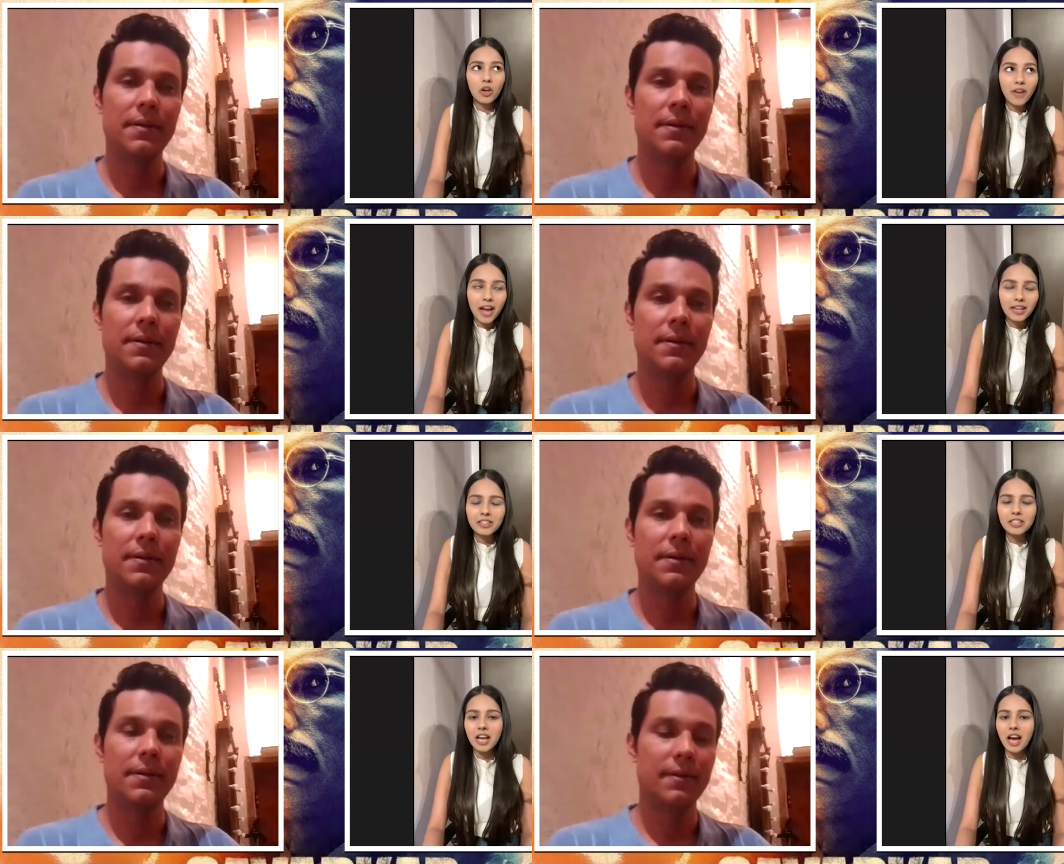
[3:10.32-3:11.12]
Speaker 1: of
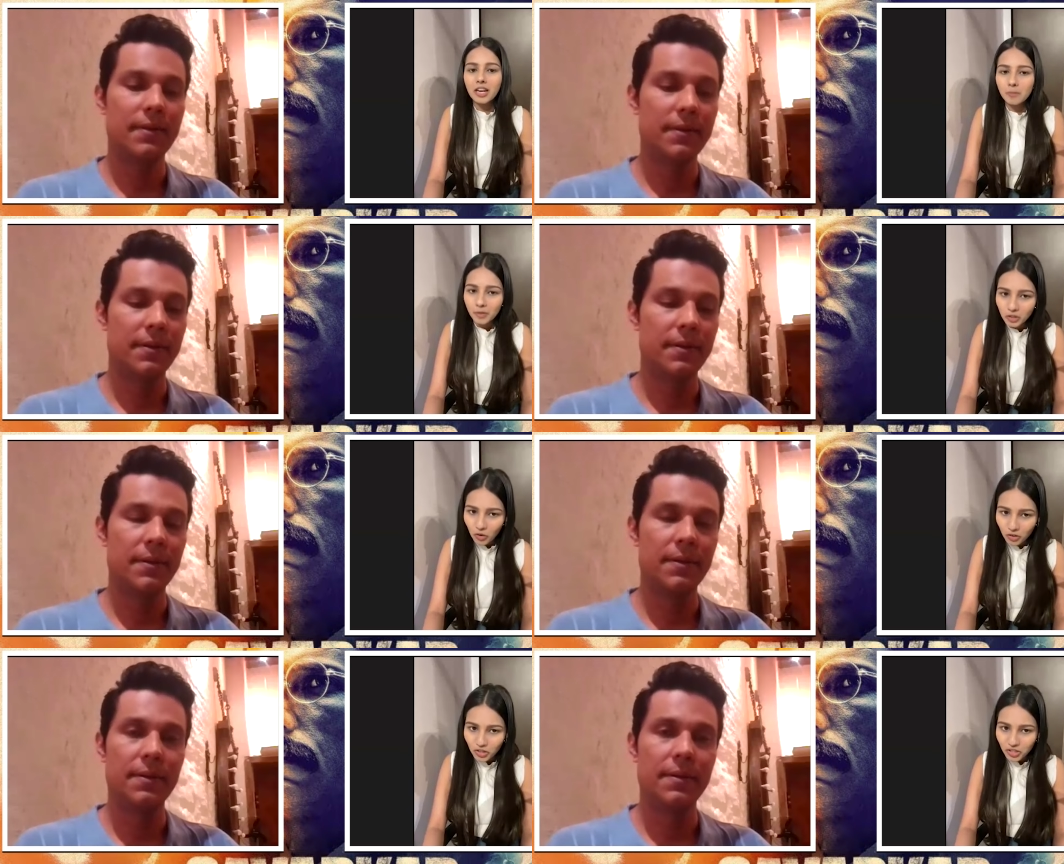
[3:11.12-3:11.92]
actors are image
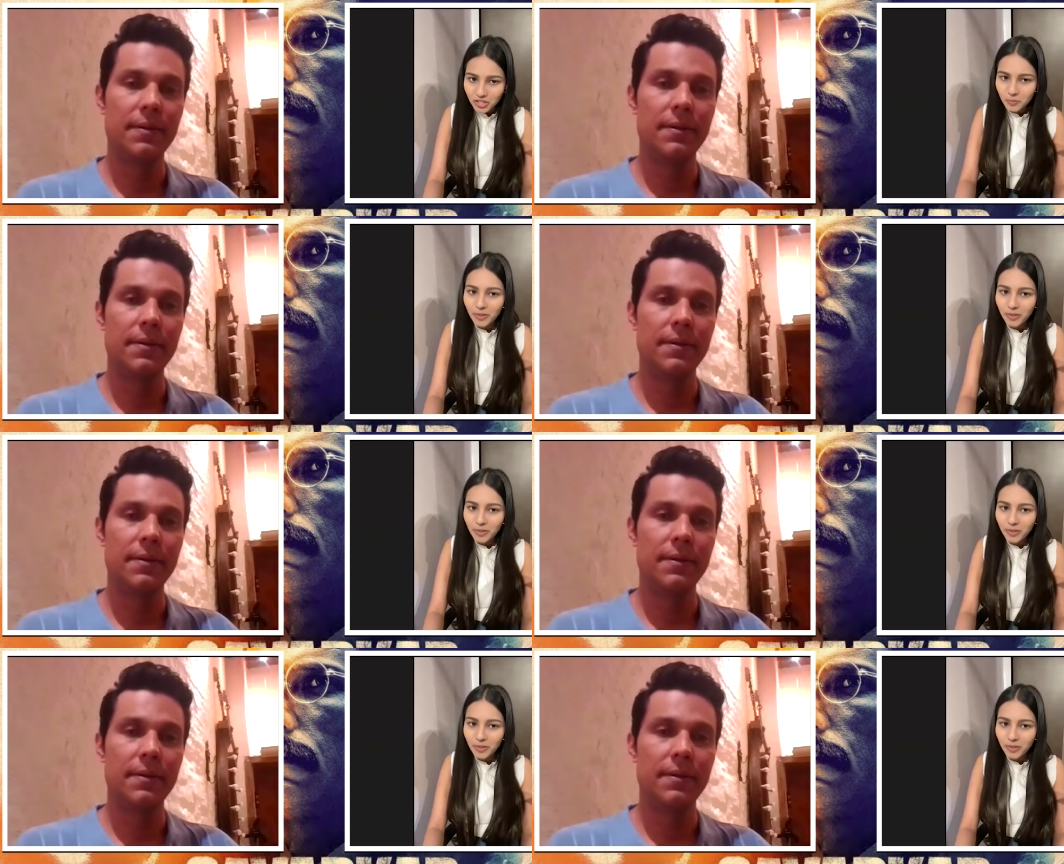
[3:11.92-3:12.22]
conscious